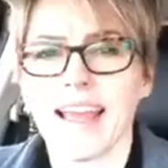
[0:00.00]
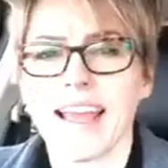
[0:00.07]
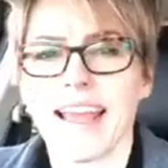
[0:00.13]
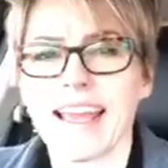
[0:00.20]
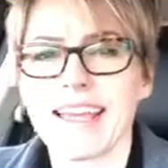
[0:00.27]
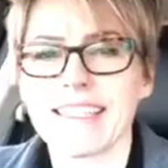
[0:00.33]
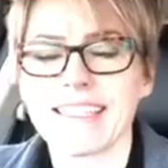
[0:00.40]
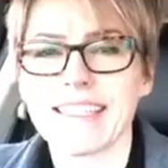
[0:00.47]

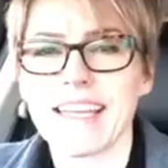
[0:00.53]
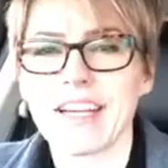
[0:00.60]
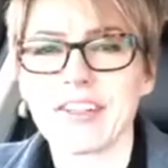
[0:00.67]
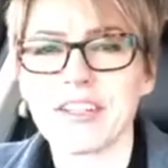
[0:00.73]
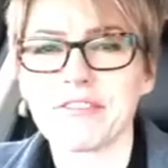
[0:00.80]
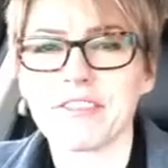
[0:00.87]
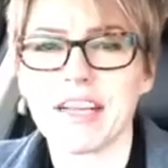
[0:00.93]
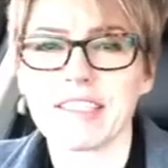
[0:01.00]
it's Carrie
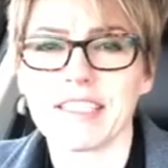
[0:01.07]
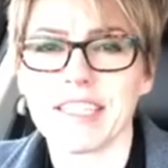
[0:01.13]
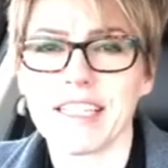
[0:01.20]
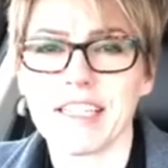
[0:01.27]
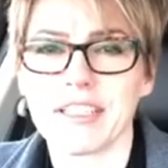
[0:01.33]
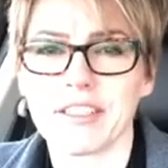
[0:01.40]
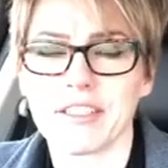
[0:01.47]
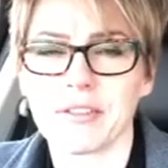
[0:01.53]
Flatla
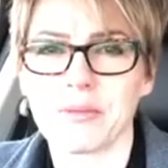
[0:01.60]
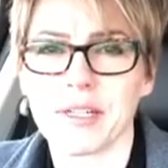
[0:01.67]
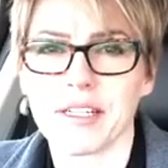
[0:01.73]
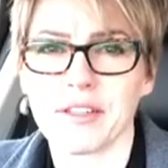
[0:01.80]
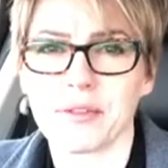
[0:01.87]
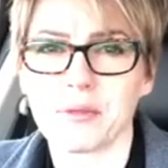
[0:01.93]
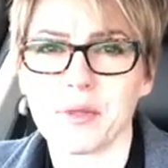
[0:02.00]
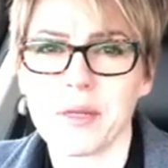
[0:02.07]
here
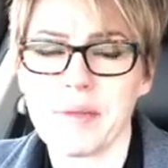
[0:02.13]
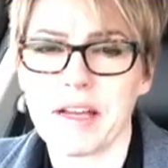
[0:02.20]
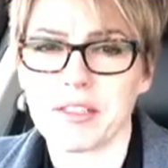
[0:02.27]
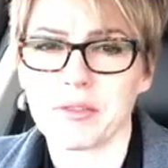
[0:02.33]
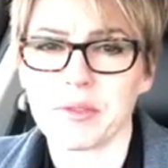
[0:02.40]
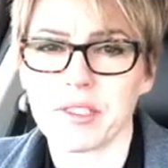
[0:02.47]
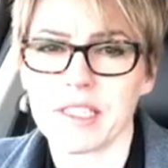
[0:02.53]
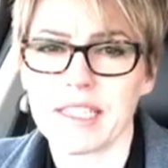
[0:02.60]
with Remax
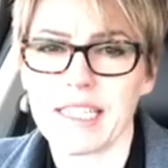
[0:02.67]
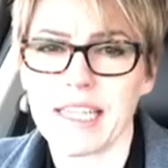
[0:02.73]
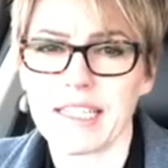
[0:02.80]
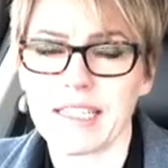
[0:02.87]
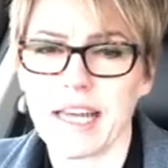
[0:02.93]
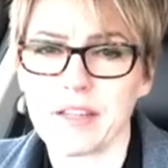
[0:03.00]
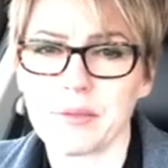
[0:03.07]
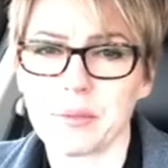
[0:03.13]
Real Estate
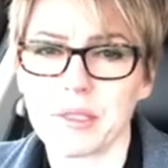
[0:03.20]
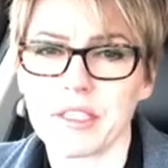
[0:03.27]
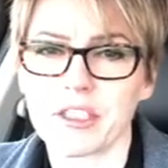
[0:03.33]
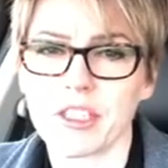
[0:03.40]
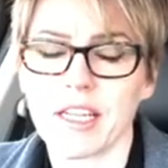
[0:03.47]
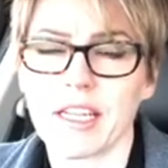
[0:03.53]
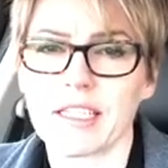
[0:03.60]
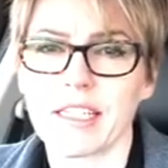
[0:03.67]
Lethbridge
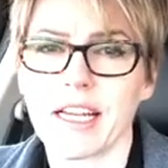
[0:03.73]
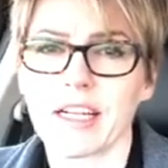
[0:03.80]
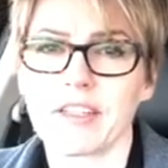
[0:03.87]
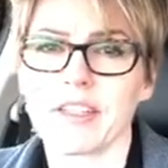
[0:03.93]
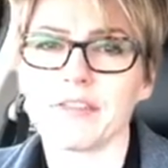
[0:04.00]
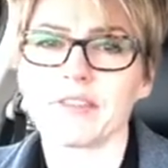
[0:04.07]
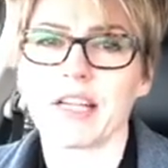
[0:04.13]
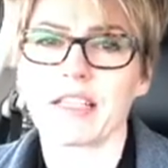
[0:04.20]
and
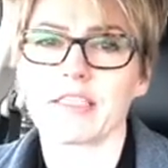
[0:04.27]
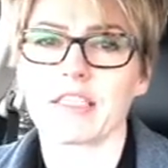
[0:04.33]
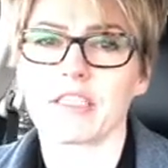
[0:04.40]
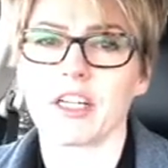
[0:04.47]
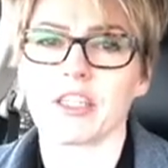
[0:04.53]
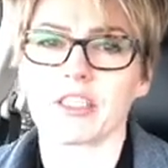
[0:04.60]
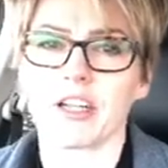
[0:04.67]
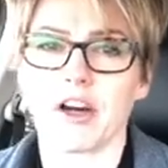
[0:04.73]

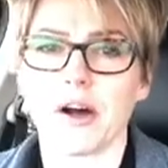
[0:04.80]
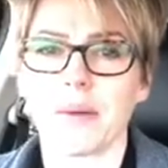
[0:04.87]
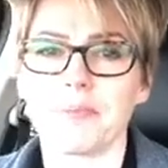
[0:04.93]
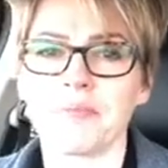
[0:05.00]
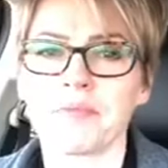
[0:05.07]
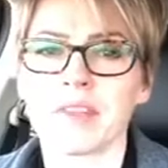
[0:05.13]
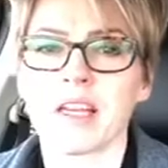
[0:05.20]
carrieflatla.com.